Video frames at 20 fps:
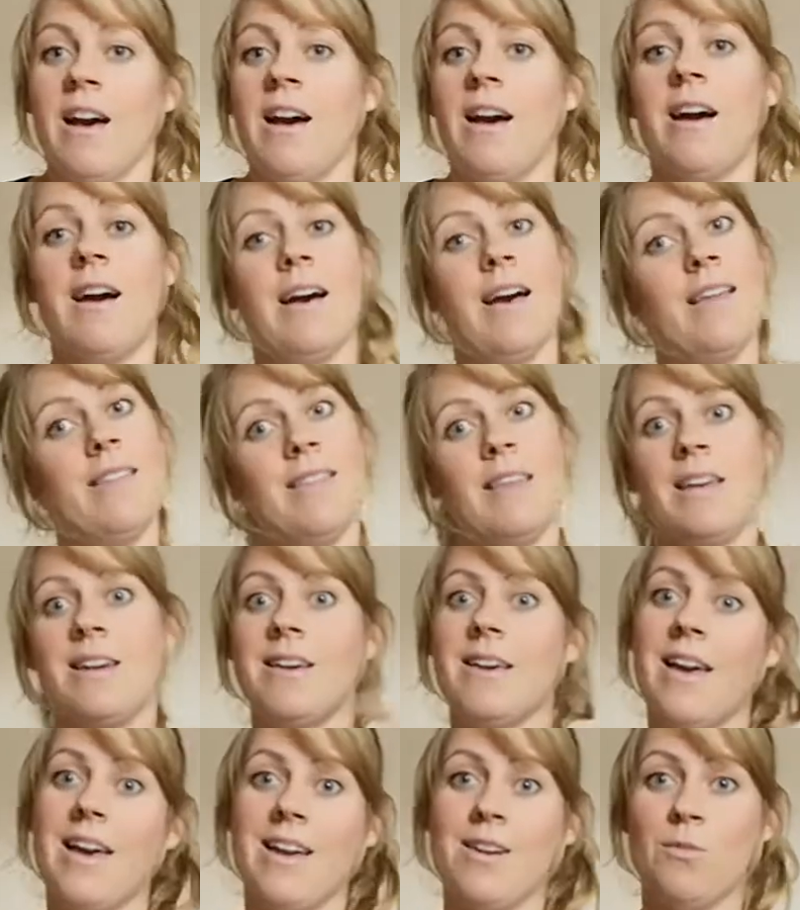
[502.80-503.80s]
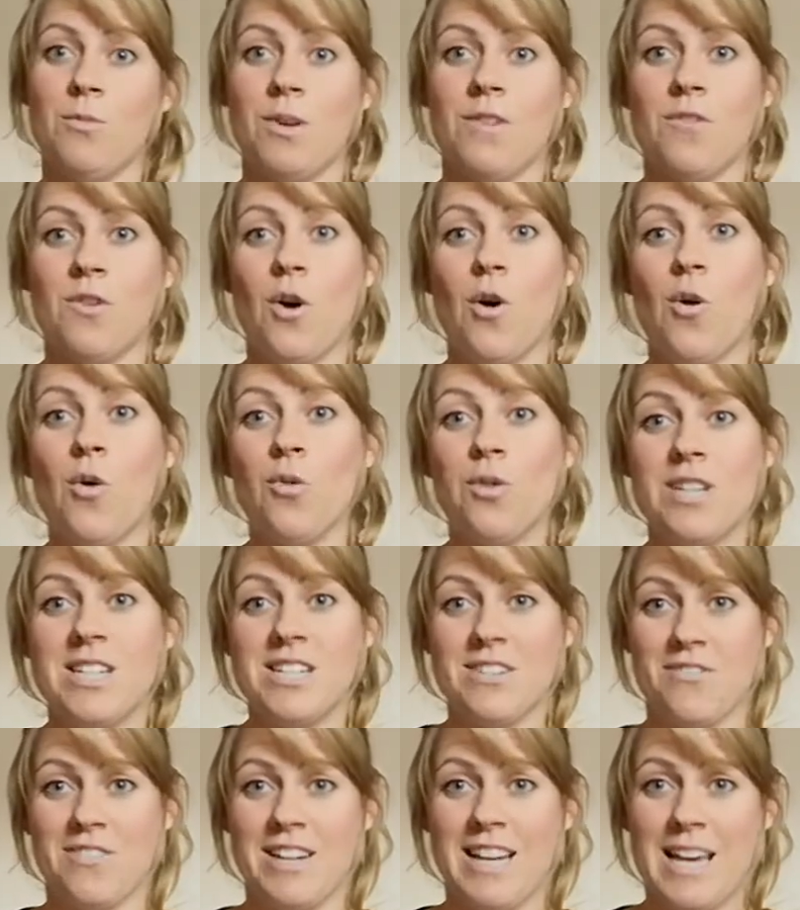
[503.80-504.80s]
And then again, we've got all the
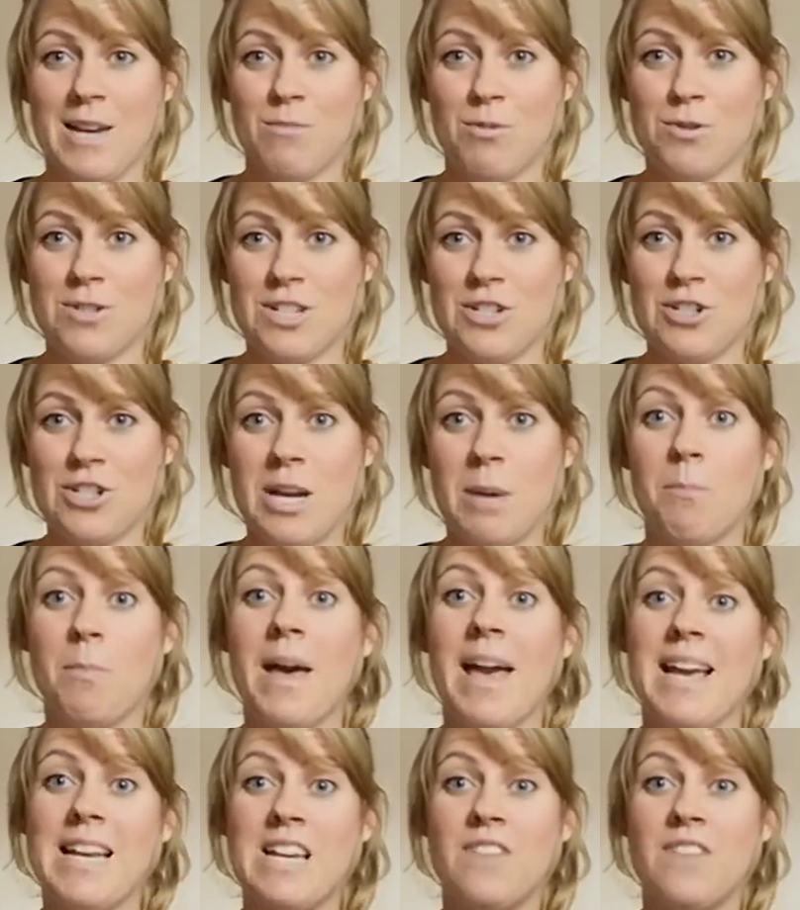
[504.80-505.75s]
different labels in champagne.